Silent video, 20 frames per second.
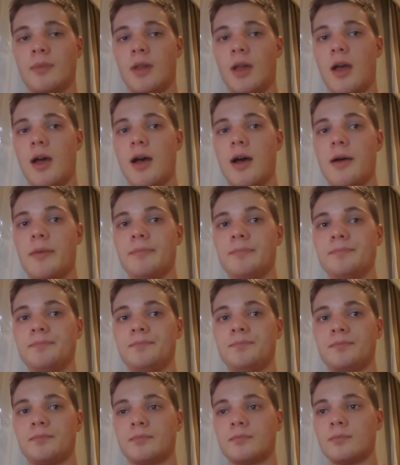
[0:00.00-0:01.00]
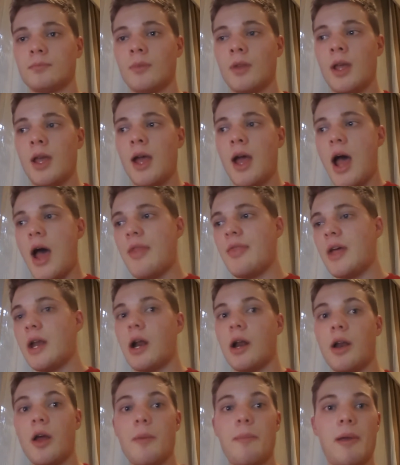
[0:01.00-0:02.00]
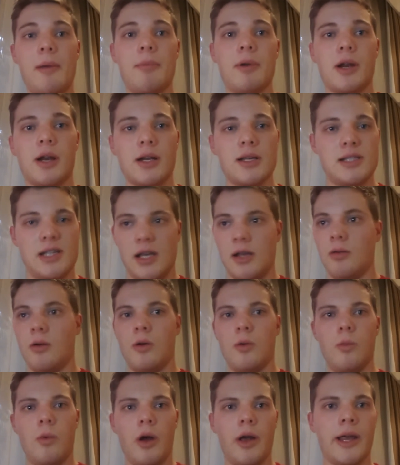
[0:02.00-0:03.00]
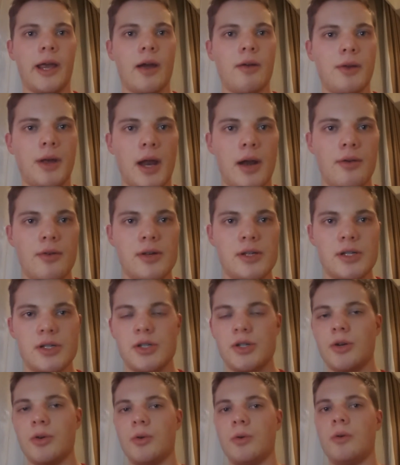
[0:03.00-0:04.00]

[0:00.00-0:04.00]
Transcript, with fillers: Um, and then I know people are going to say, "Oh, why count calories at all?"